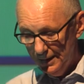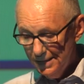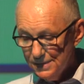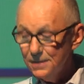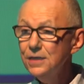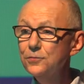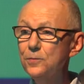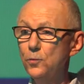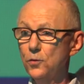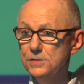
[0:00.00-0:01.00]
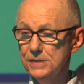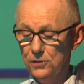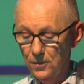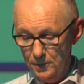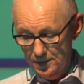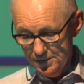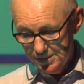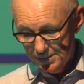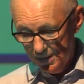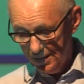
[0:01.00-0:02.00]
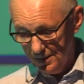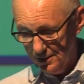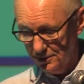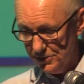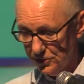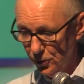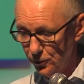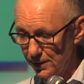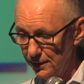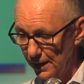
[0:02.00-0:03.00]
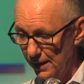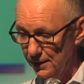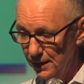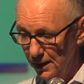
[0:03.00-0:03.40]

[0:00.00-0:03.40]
is an even more ominous uh, slogan than